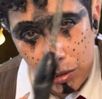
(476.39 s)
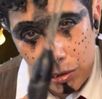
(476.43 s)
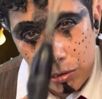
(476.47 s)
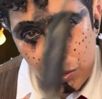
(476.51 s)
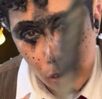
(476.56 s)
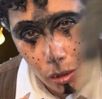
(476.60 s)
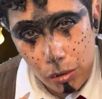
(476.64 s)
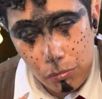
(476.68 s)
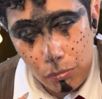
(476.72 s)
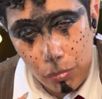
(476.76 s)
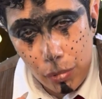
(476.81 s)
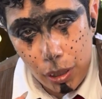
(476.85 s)

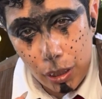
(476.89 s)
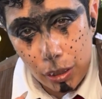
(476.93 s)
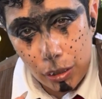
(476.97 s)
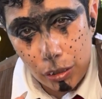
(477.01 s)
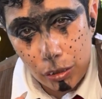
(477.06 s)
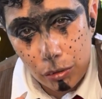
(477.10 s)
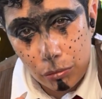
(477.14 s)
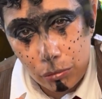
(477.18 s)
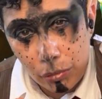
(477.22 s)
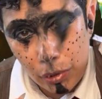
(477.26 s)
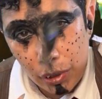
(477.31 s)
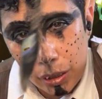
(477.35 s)
so
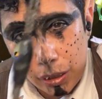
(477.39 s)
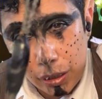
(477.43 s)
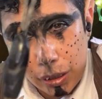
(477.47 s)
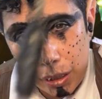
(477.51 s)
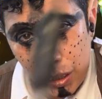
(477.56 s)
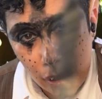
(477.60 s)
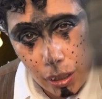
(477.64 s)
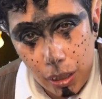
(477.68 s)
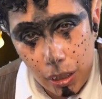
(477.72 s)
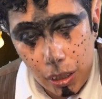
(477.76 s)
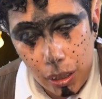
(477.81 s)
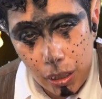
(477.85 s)
much with
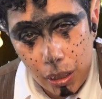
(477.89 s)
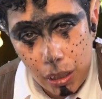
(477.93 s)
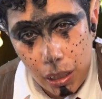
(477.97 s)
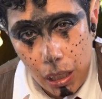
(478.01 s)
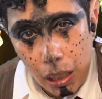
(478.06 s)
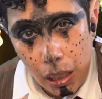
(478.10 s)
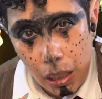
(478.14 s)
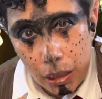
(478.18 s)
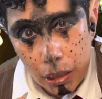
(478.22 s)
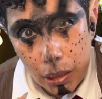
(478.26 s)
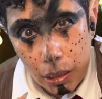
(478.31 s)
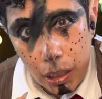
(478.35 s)

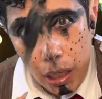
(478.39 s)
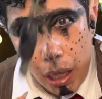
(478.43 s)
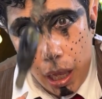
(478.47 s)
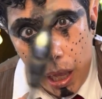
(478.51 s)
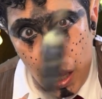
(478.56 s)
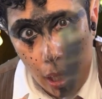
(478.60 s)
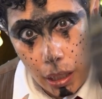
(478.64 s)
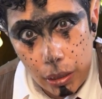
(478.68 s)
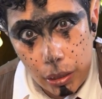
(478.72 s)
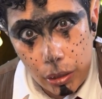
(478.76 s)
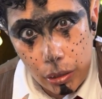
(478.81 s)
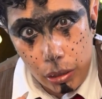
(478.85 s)

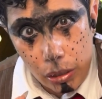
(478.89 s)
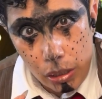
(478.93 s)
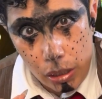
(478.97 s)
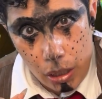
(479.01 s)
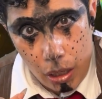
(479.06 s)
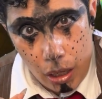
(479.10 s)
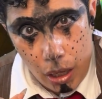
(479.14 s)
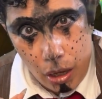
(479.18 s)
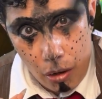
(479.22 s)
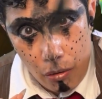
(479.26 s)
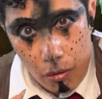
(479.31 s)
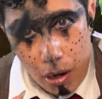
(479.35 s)
dads,
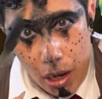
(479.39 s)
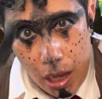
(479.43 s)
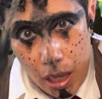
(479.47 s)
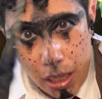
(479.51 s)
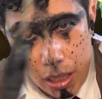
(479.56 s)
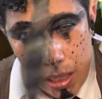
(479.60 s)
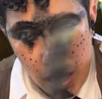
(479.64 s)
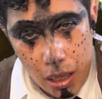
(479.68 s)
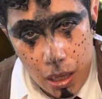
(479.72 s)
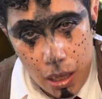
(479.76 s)
right?